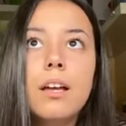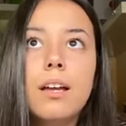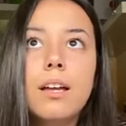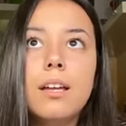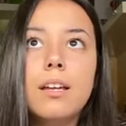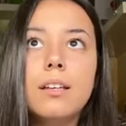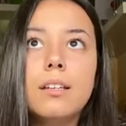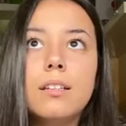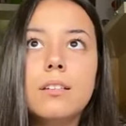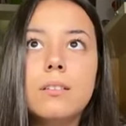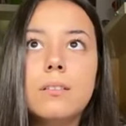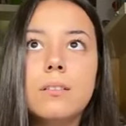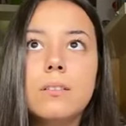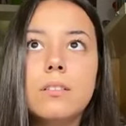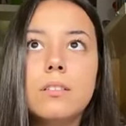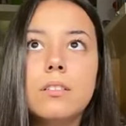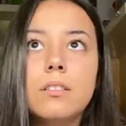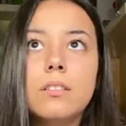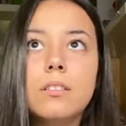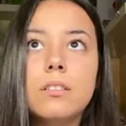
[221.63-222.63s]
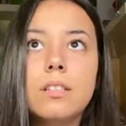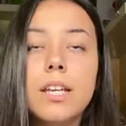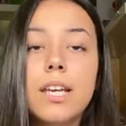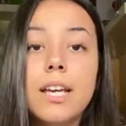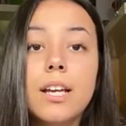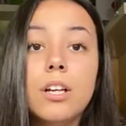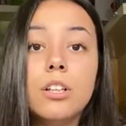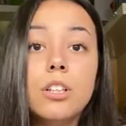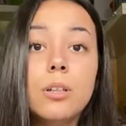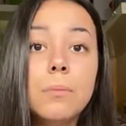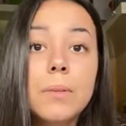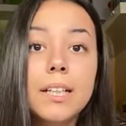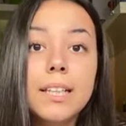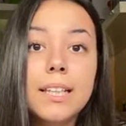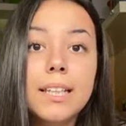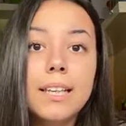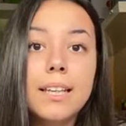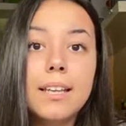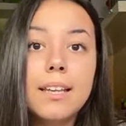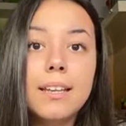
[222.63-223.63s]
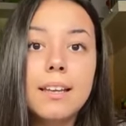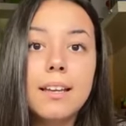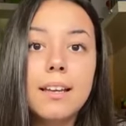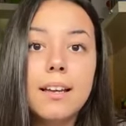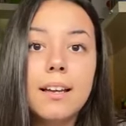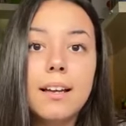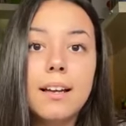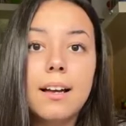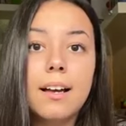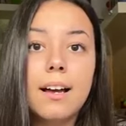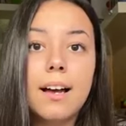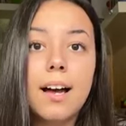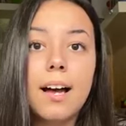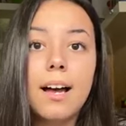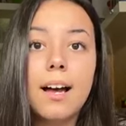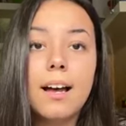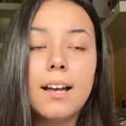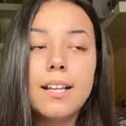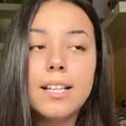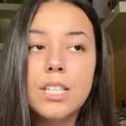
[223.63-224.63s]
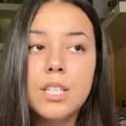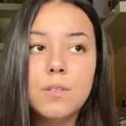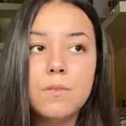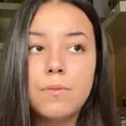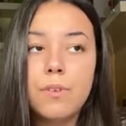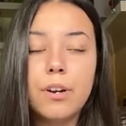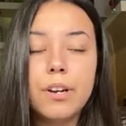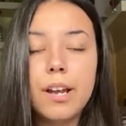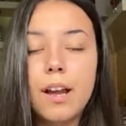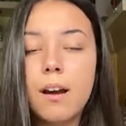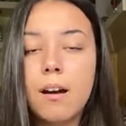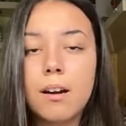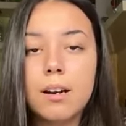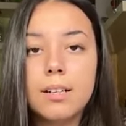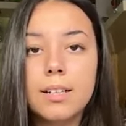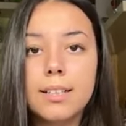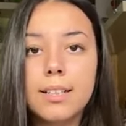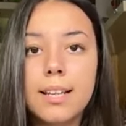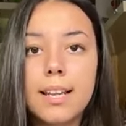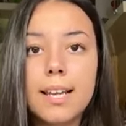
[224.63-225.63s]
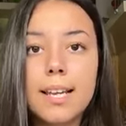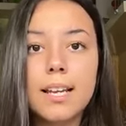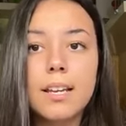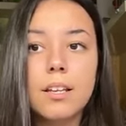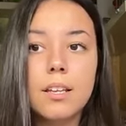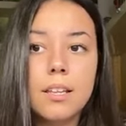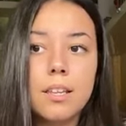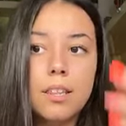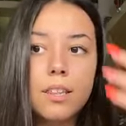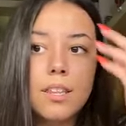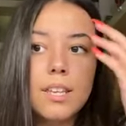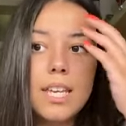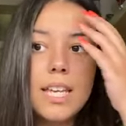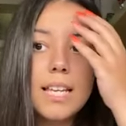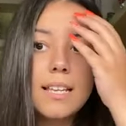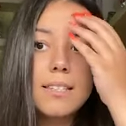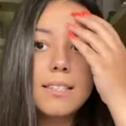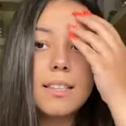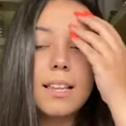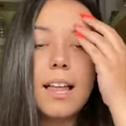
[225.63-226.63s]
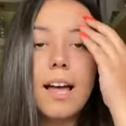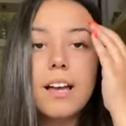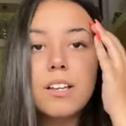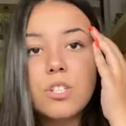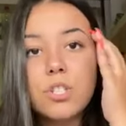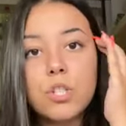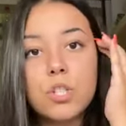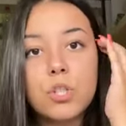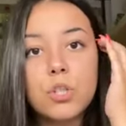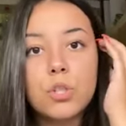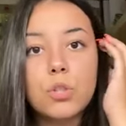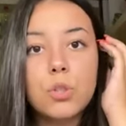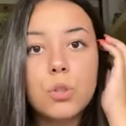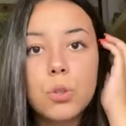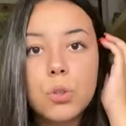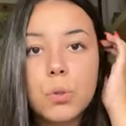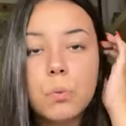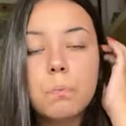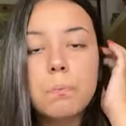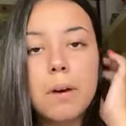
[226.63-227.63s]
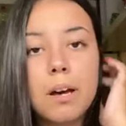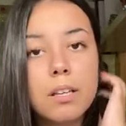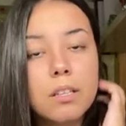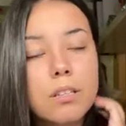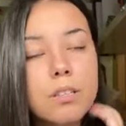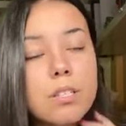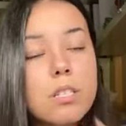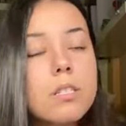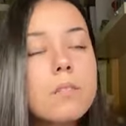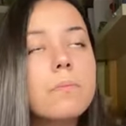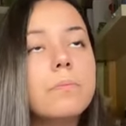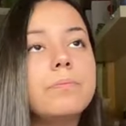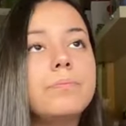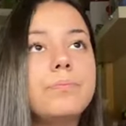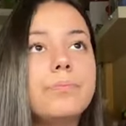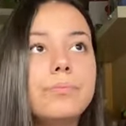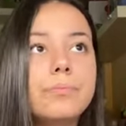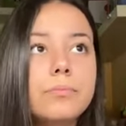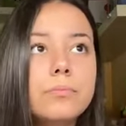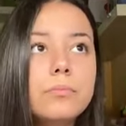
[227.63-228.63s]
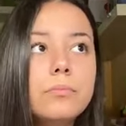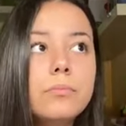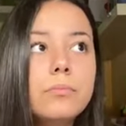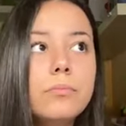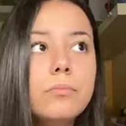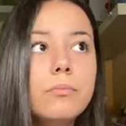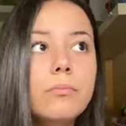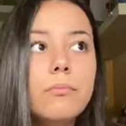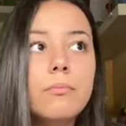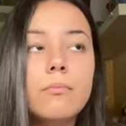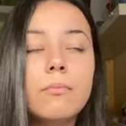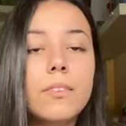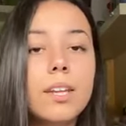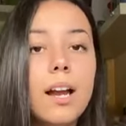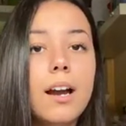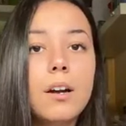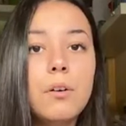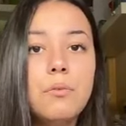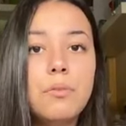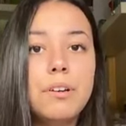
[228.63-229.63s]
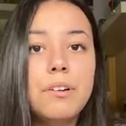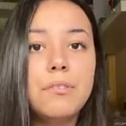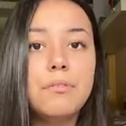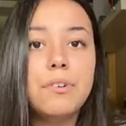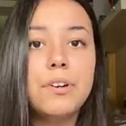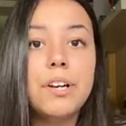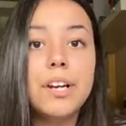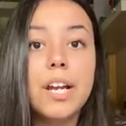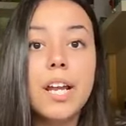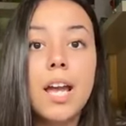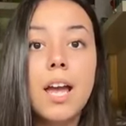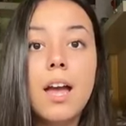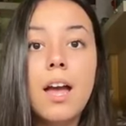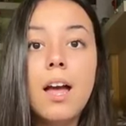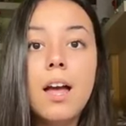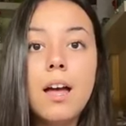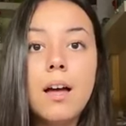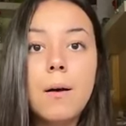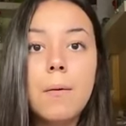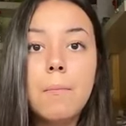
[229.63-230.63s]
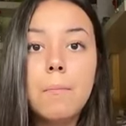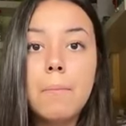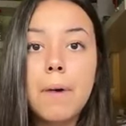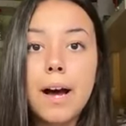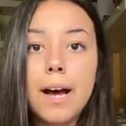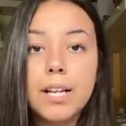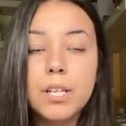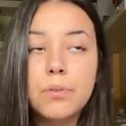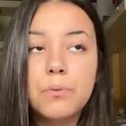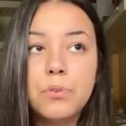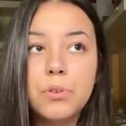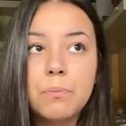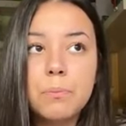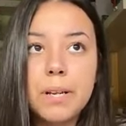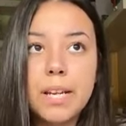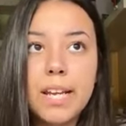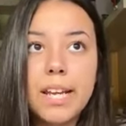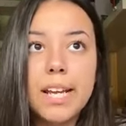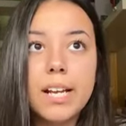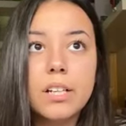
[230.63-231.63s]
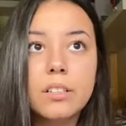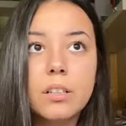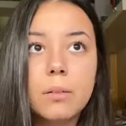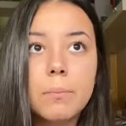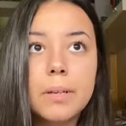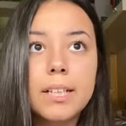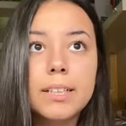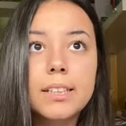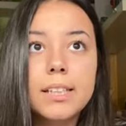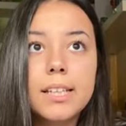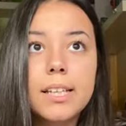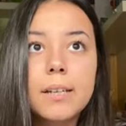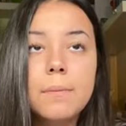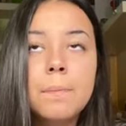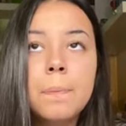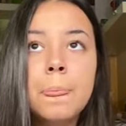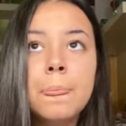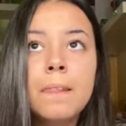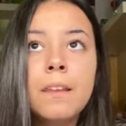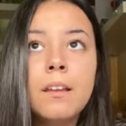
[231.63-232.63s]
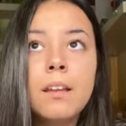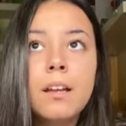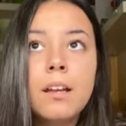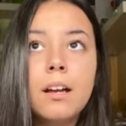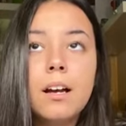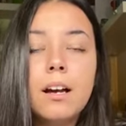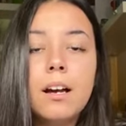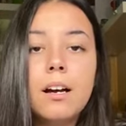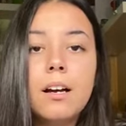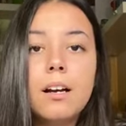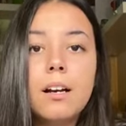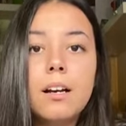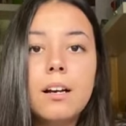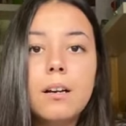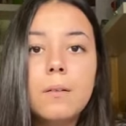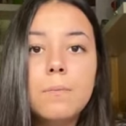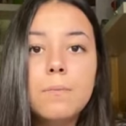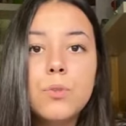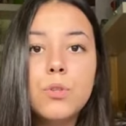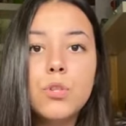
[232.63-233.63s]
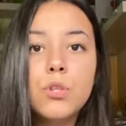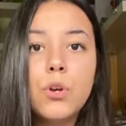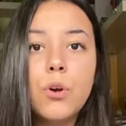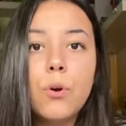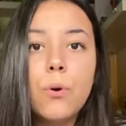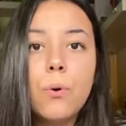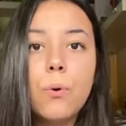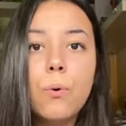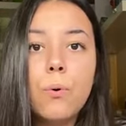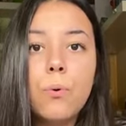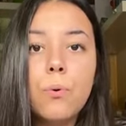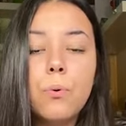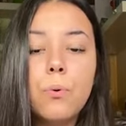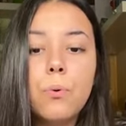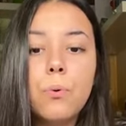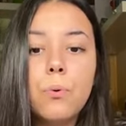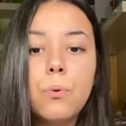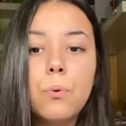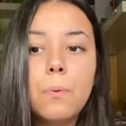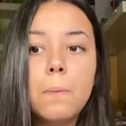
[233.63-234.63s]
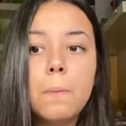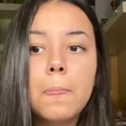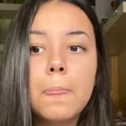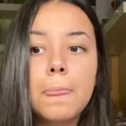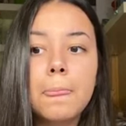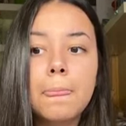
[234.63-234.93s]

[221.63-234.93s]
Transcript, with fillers: And economically it's very hard, like these last two months are very very bad for me economically, um, so